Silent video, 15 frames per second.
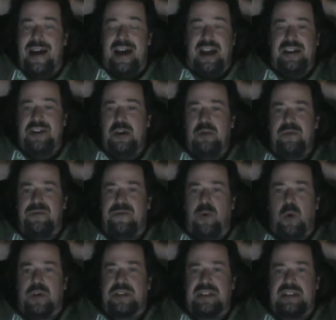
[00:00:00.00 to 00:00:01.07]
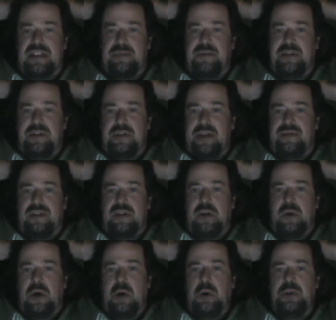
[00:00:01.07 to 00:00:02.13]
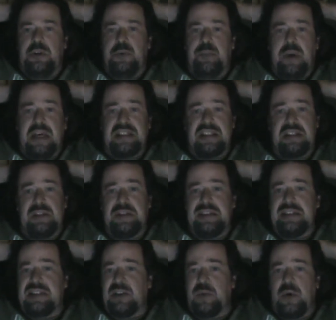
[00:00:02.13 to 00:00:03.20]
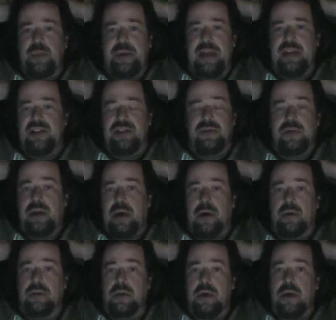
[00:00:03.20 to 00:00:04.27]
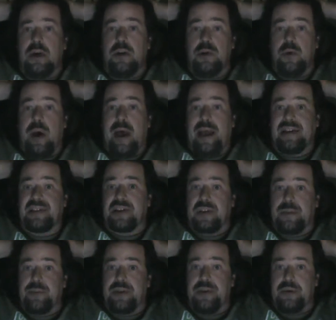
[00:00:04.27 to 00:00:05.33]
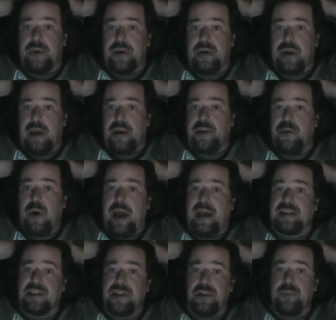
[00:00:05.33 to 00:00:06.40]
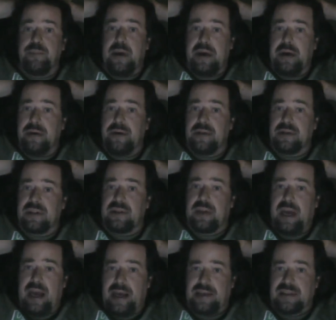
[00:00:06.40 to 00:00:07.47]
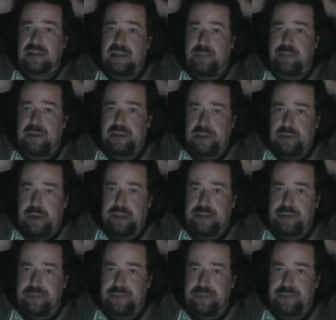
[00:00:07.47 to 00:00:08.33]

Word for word: And don't force them. You don't have to go, oh, you must do this or we'll punish you. No, you ask them to do it, and you ask their parents to ask them to do it.